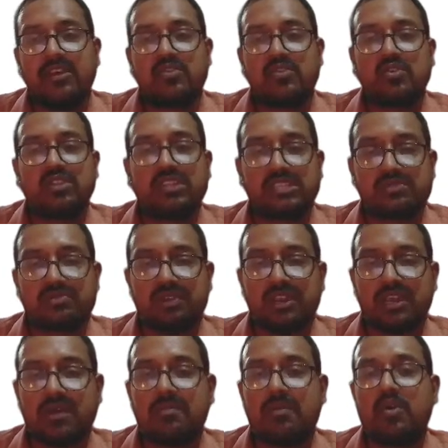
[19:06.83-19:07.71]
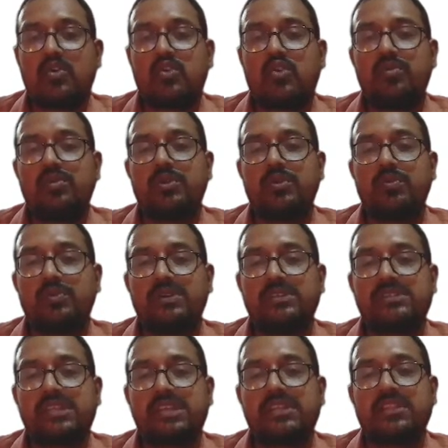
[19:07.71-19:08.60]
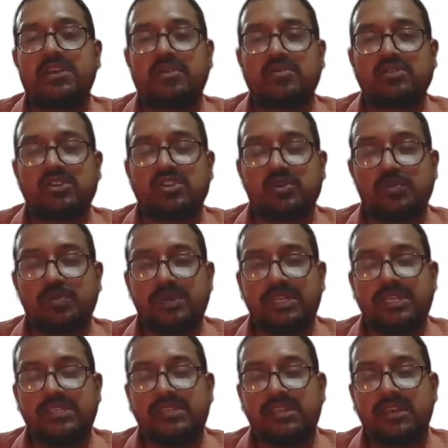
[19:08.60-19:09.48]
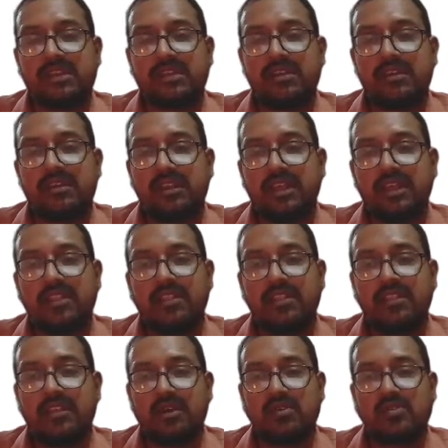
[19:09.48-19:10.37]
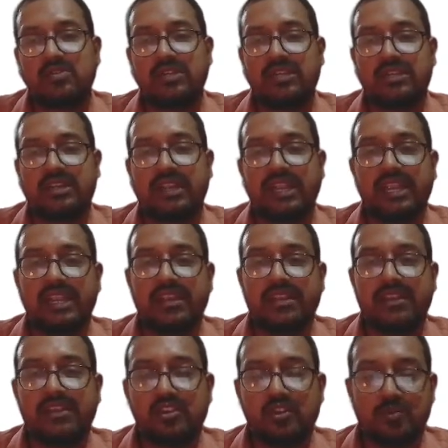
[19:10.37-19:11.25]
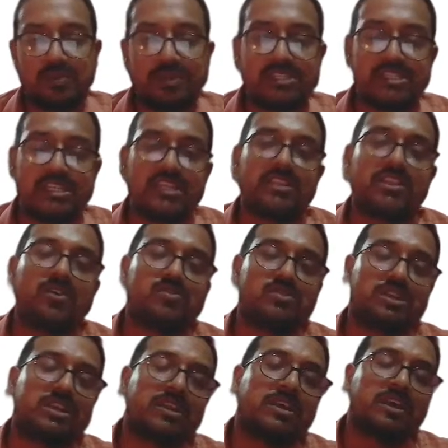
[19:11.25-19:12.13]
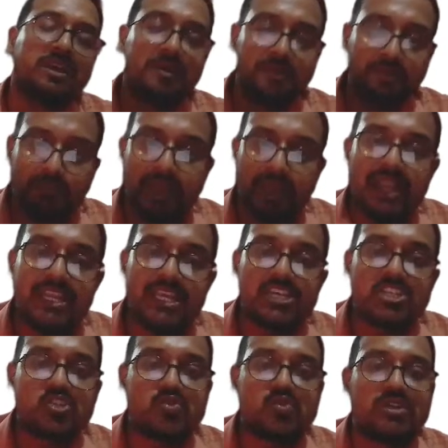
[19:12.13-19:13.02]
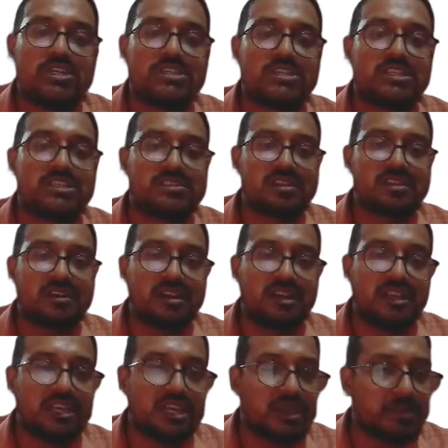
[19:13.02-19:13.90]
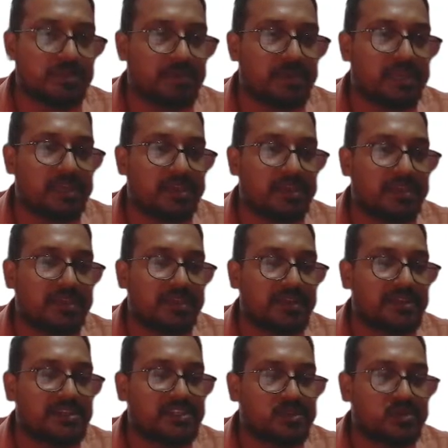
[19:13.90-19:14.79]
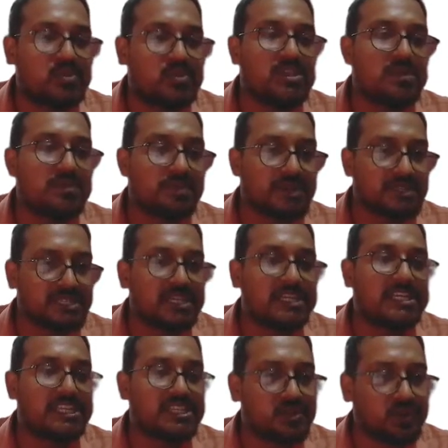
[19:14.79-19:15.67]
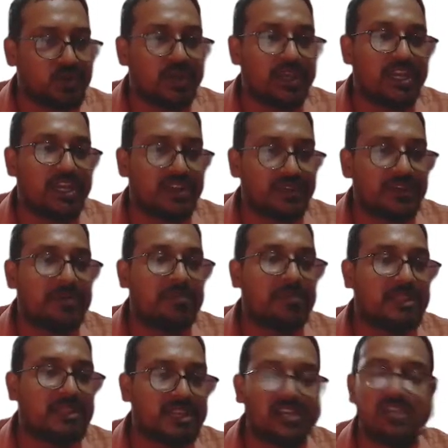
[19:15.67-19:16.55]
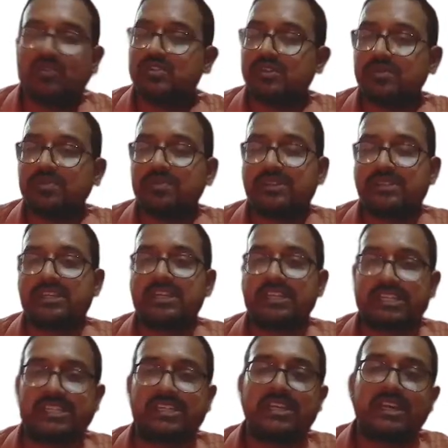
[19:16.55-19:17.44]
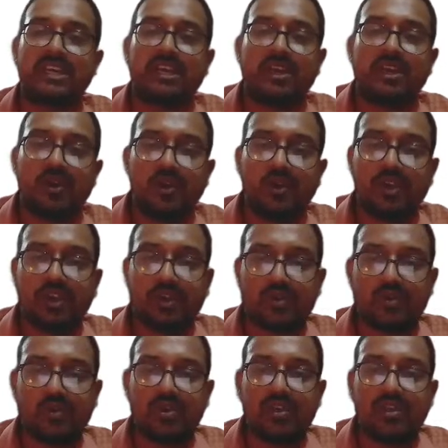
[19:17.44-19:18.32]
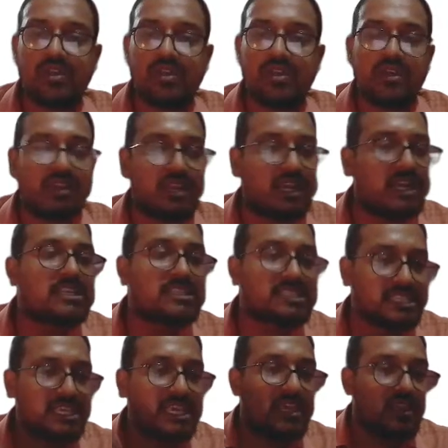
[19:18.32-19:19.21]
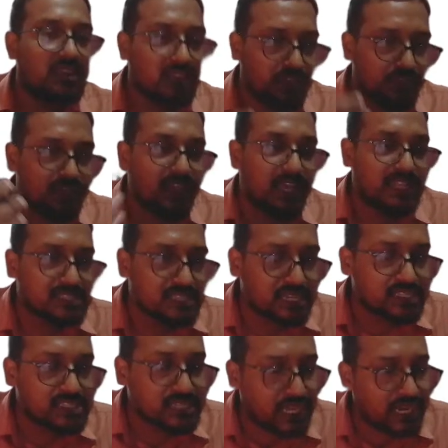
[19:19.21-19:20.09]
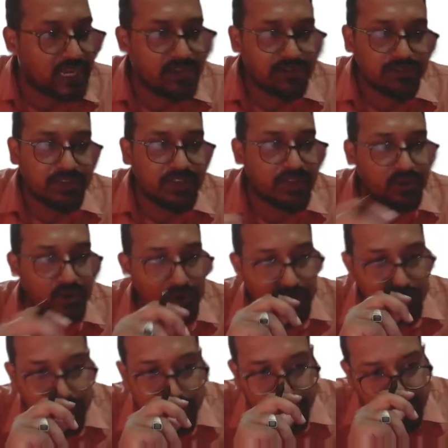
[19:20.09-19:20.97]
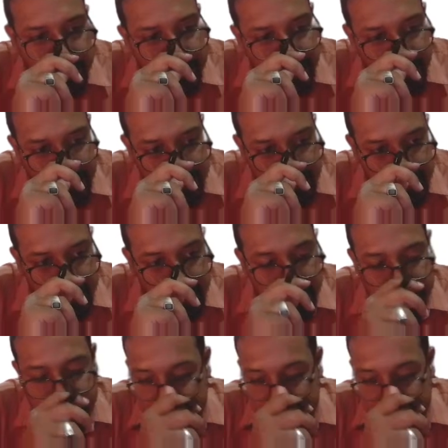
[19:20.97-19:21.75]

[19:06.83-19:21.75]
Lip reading: So this will come out to be rupees 10,000. Rupees 10,000, right? Rupees 10,000. My dear students, this third year P using percentage. Okay, different method using percentage. Okay, cool. Let us see if the answer is correct. Very good, right?